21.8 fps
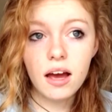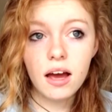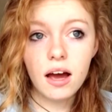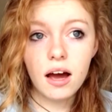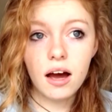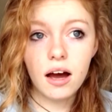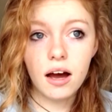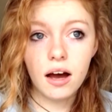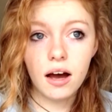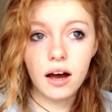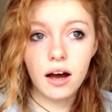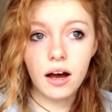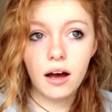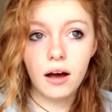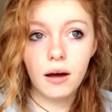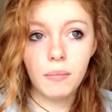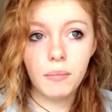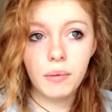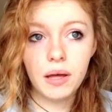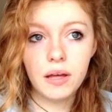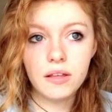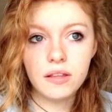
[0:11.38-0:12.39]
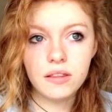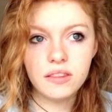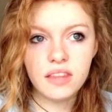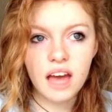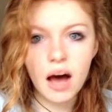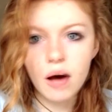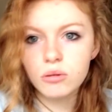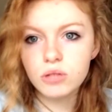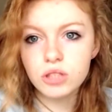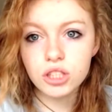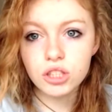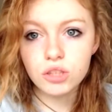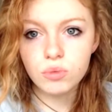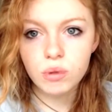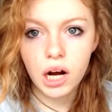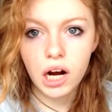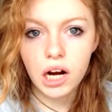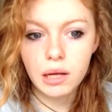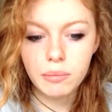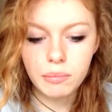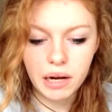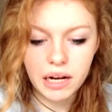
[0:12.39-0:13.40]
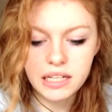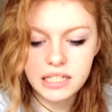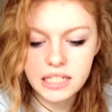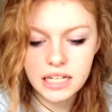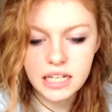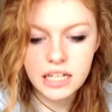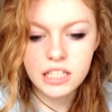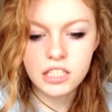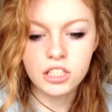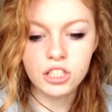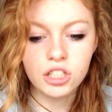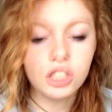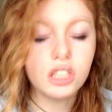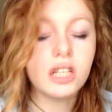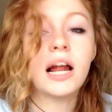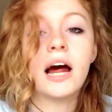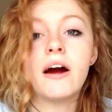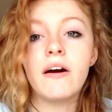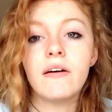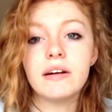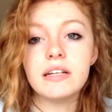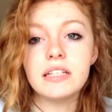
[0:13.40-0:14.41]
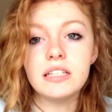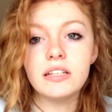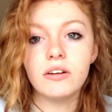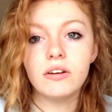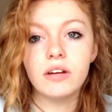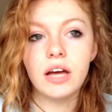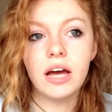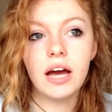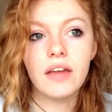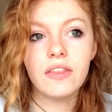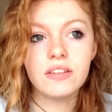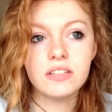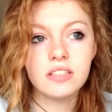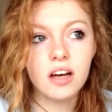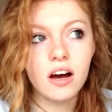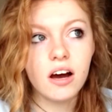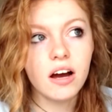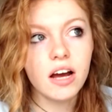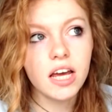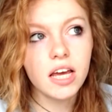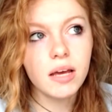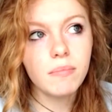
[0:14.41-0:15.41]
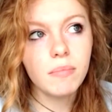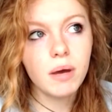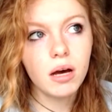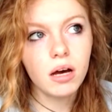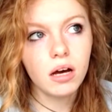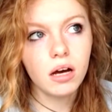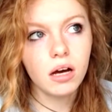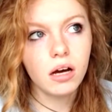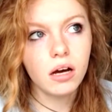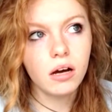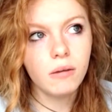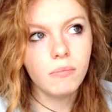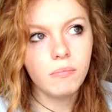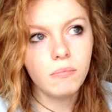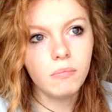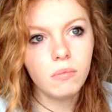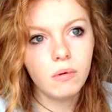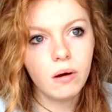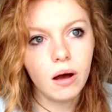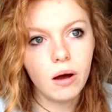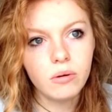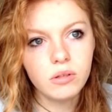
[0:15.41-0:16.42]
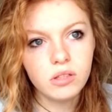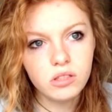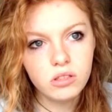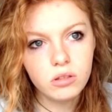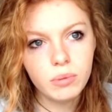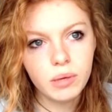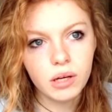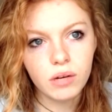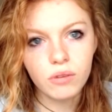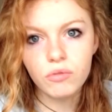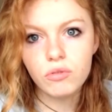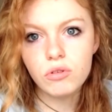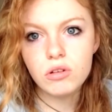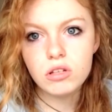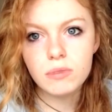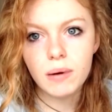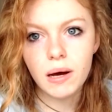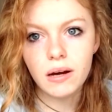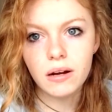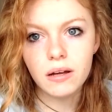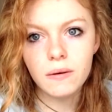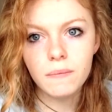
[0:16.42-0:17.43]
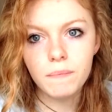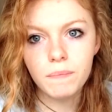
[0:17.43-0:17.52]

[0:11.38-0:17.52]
That was just regarding my ideas and just clarity on it at the time. I was still a bit confused about it.